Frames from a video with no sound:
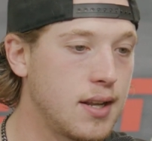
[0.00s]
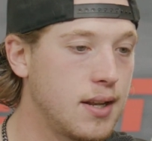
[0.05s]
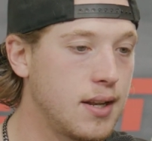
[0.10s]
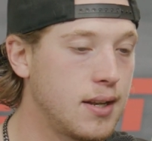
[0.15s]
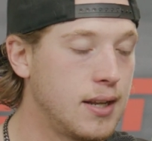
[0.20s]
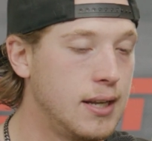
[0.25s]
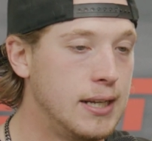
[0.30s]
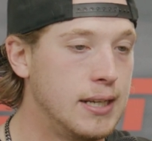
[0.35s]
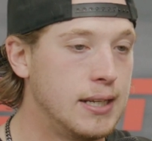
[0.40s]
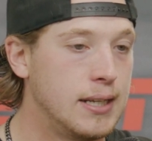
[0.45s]
And,
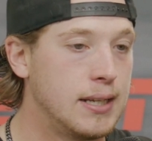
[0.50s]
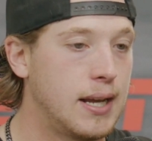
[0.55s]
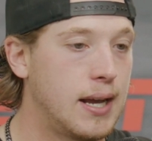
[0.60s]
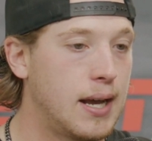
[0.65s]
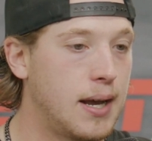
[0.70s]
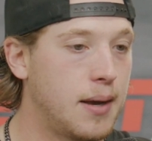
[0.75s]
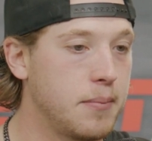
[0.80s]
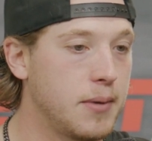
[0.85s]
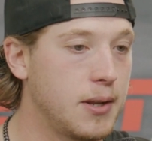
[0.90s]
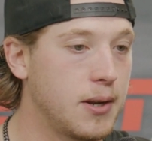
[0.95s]

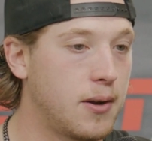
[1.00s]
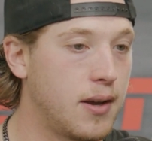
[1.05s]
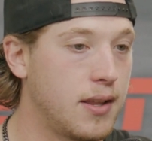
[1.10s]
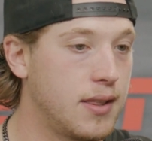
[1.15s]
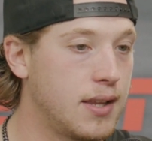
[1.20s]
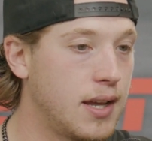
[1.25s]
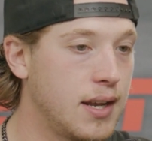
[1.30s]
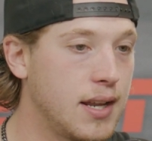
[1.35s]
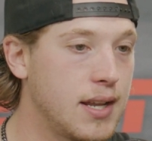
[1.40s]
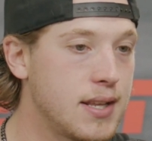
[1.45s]

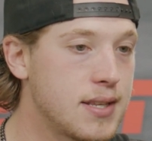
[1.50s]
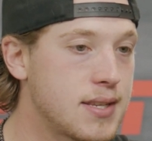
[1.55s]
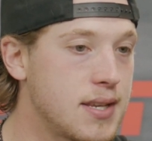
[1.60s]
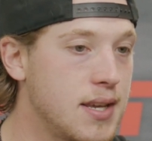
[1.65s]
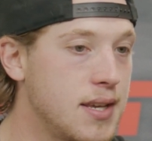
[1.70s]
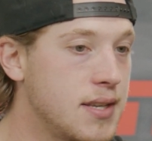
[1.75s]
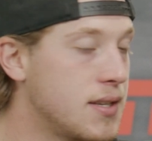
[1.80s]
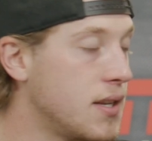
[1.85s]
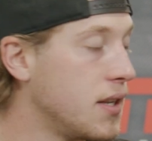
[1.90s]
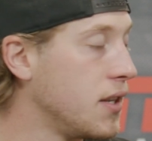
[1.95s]
and then in
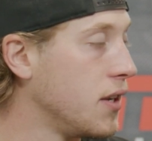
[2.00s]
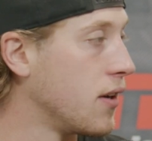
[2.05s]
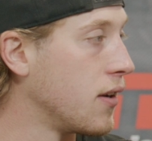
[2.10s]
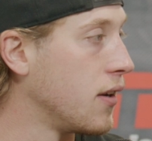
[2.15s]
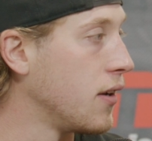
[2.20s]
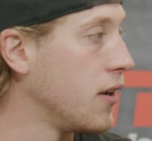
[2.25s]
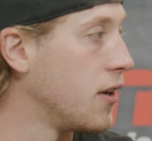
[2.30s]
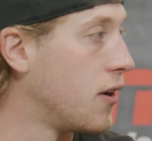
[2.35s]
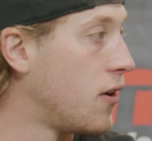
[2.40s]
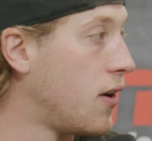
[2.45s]
season, you're,
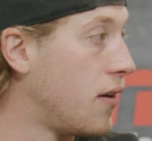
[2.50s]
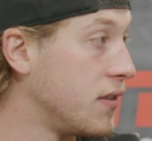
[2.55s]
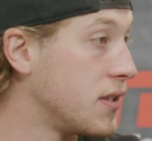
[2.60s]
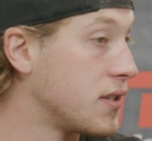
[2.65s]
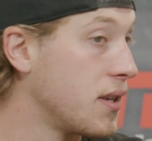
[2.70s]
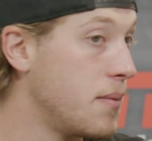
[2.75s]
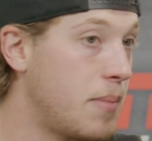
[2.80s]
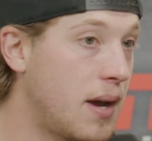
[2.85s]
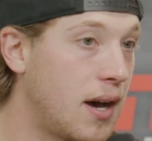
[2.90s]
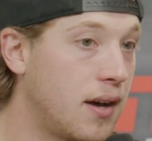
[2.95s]

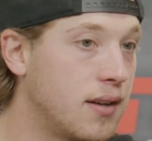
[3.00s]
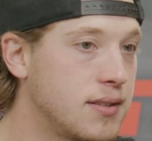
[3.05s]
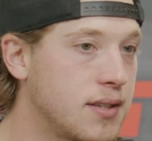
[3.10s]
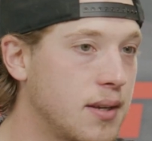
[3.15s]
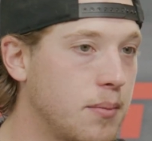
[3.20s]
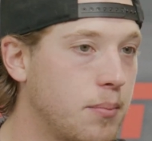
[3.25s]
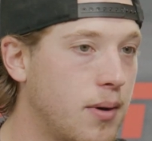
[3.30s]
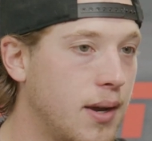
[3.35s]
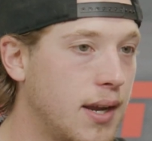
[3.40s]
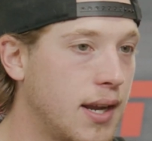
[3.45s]
obviously
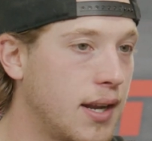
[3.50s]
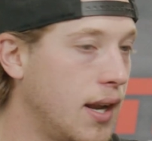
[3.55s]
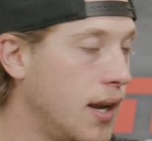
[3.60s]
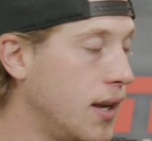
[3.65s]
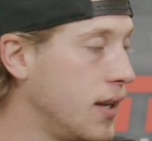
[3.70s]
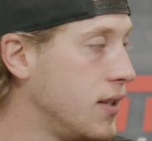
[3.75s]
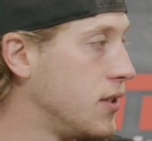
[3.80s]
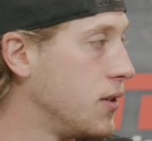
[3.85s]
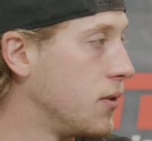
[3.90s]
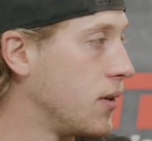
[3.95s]
balancing playing an
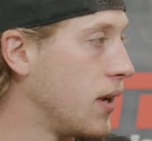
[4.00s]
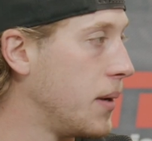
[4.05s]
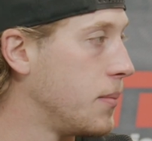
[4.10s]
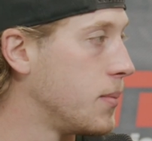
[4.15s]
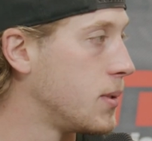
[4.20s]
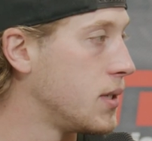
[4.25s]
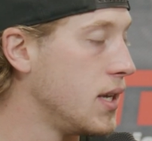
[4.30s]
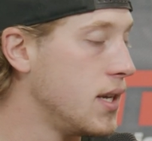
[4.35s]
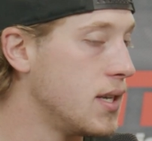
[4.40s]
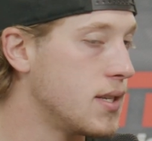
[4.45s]
82-game
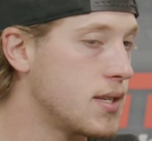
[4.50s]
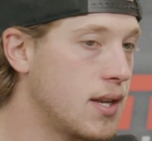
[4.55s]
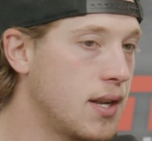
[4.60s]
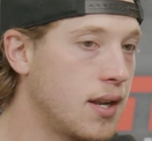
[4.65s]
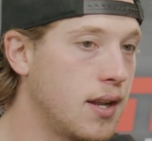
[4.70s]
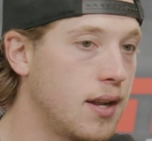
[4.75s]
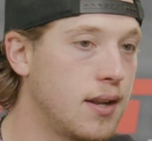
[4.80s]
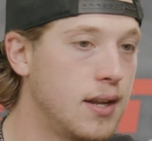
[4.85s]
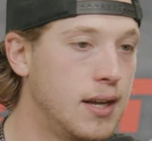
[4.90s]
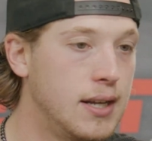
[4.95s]
season
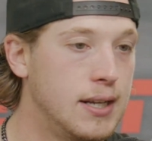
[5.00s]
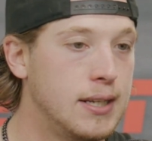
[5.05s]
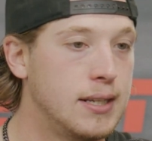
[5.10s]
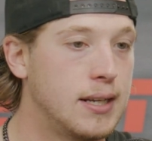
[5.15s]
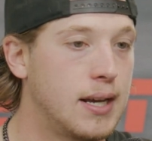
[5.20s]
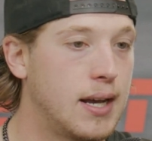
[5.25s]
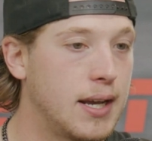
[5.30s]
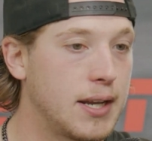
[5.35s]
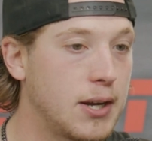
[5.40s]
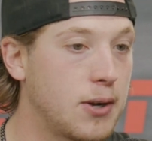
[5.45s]
and,
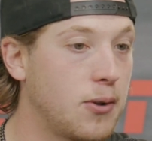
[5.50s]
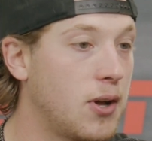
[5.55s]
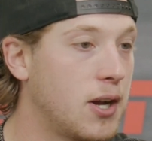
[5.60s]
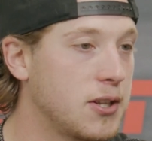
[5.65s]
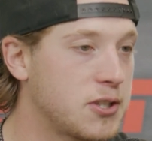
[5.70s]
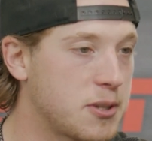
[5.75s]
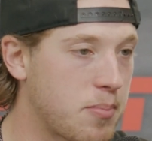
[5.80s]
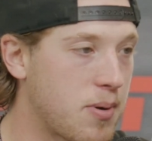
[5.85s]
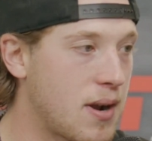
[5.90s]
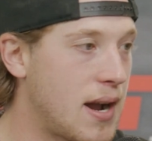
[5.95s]

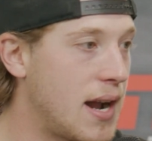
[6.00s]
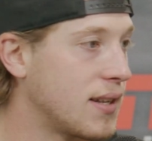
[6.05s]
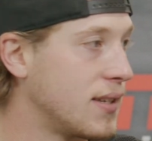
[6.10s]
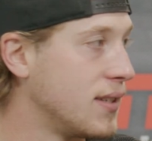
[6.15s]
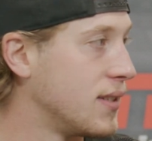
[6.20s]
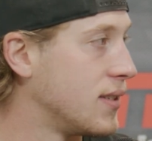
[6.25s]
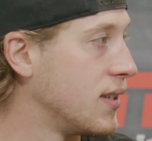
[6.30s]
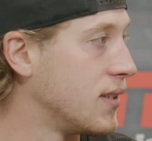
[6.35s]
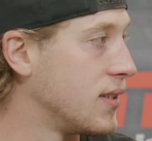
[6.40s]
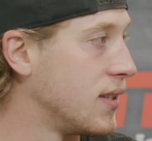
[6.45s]
lots of
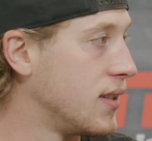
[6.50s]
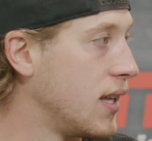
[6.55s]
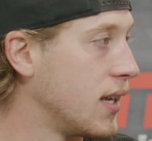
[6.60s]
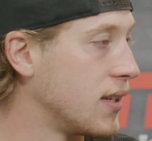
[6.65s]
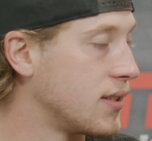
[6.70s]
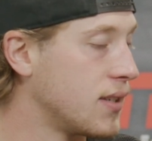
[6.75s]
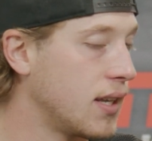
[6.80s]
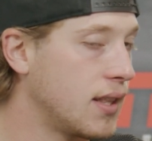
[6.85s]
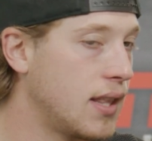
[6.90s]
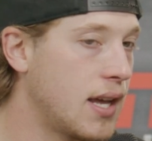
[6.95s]
practices and
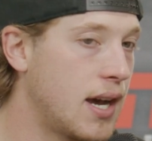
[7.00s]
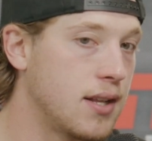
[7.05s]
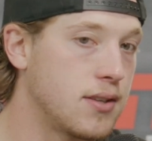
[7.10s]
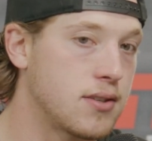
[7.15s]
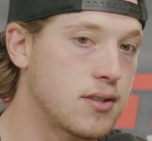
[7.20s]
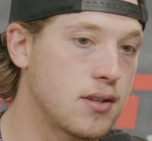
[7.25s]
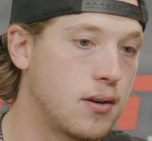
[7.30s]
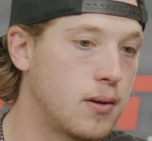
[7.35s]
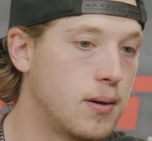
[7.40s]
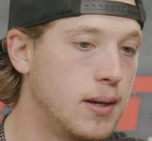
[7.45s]
things like that.
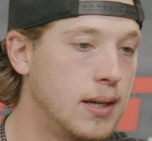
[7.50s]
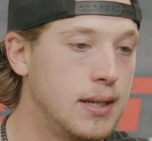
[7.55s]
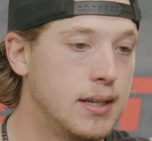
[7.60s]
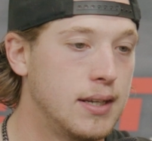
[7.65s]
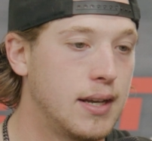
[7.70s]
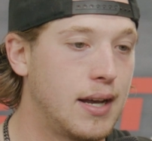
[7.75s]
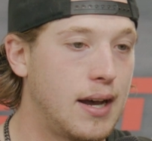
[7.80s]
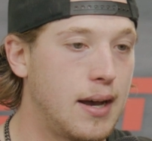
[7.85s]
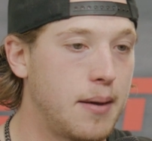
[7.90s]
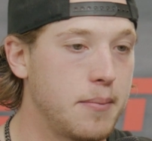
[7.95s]
So,
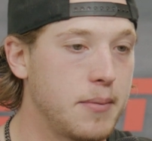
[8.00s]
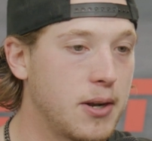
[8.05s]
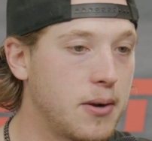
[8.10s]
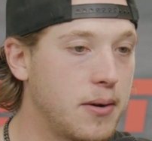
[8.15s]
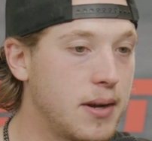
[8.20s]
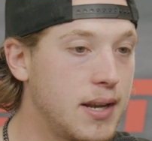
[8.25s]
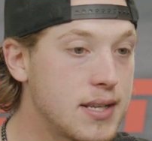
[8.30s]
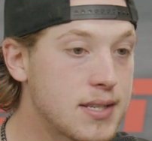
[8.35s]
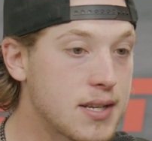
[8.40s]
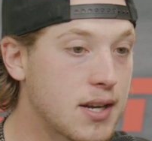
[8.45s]

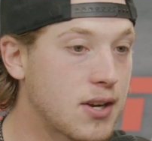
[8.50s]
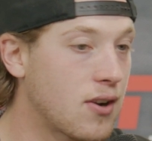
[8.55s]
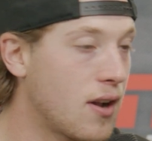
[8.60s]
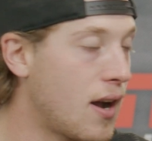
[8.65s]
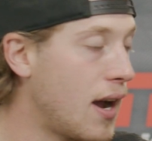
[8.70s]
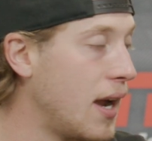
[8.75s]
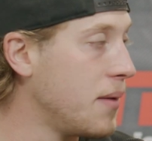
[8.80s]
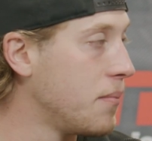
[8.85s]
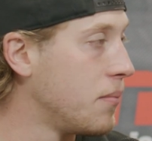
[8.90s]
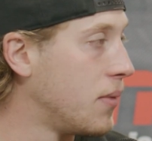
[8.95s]
it is a
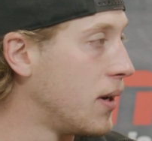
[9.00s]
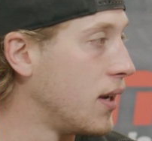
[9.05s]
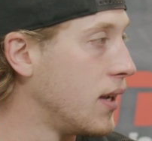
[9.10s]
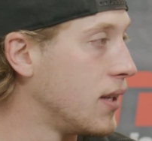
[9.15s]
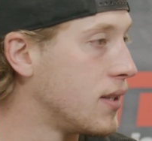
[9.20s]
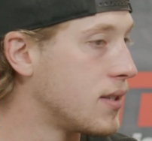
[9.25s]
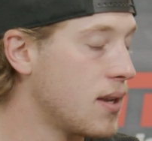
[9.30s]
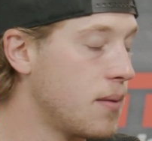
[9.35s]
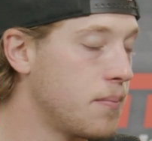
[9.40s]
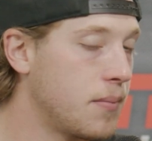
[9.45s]
grind, but
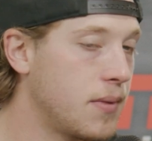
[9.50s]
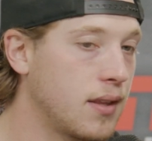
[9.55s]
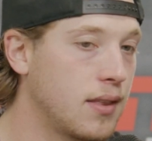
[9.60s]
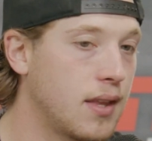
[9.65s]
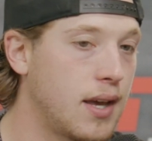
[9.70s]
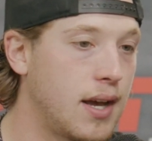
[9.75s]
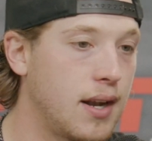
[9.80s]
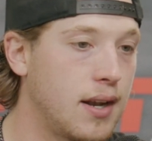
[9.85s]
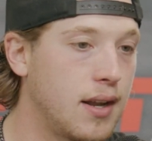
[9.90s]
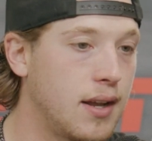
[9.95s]
it's something
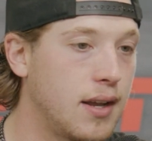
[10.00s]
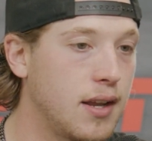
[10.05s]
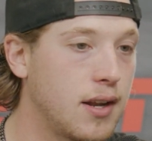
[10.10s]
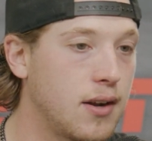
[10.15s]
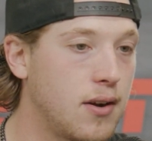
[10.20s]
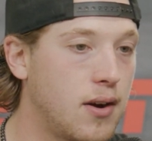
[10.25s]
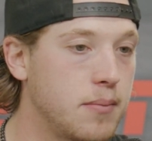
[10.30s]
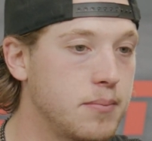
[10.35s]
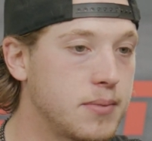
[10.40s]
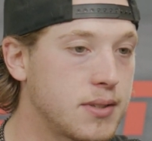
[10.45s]
that,
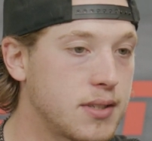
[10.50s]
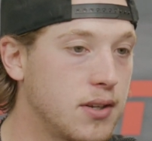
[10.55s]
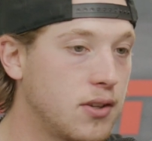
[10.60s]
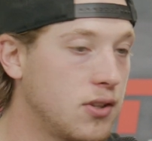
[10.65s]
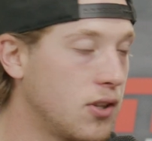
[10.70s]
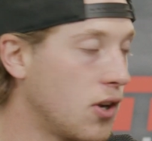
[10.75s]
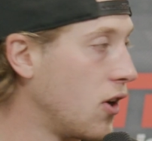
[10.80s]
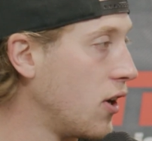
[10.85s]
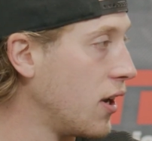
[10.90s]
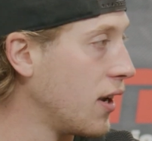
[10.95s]
I'm still
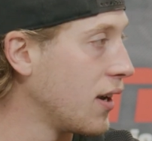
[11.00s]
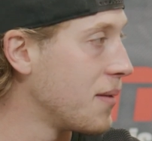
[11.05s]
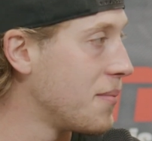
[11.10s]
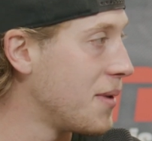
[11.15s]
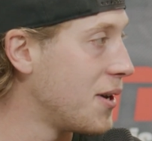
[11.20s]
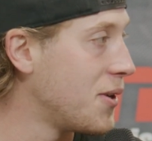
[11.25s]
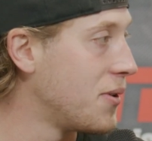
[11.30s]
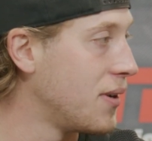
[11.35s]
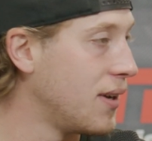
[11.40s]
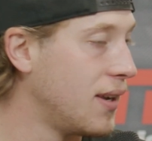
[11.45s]
learning
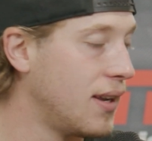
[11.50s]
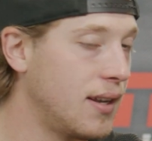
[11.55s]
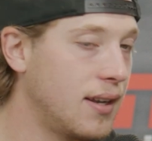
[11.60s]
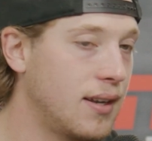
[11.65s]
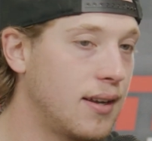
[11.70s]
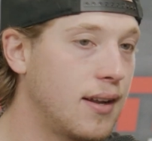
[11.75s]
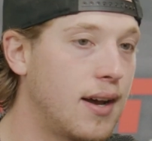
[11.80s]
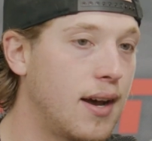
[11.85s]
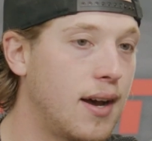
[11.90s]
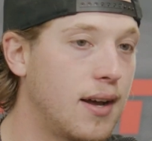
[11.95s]
about
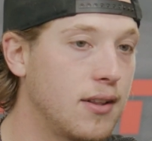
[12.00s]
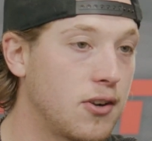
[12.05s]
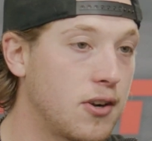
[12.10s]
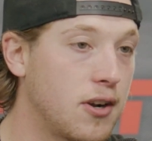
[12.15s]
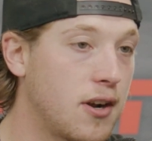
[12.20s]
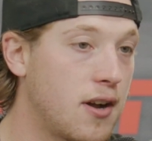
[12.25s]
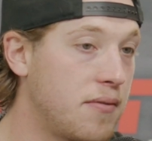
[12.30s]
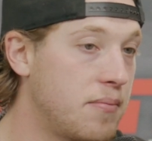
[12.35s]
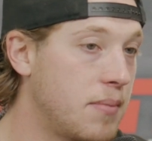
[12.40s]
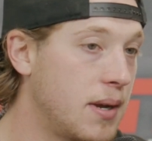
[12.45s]
and
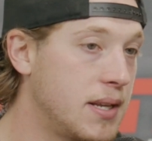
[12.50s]
learning off my